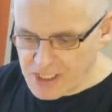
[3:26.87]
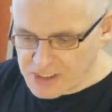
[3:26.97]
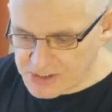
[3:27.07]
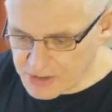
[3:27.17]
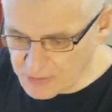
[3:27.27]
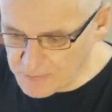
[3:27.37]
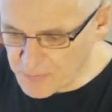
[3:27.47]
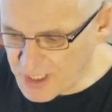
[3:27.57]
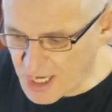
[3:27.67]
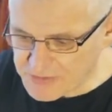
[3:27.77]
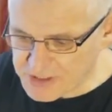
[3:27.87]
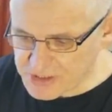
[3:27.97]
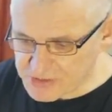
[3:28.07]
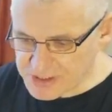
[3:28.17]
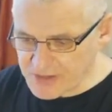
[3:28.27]
So we have
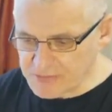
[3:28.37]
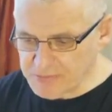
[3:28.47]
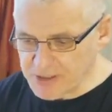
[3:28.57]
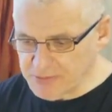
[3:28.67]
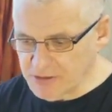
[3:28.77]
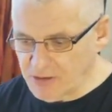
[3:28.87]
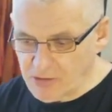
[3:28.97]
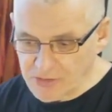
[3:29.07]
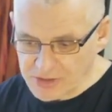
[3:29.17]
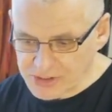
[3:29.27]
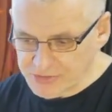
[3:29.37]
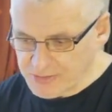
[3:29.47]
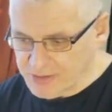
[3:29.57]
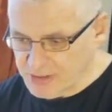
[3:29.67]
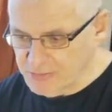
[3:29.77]
6 or 7 people on
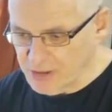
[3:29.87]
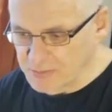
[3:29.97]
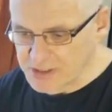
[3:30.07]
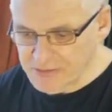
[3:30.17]
stream at the moment,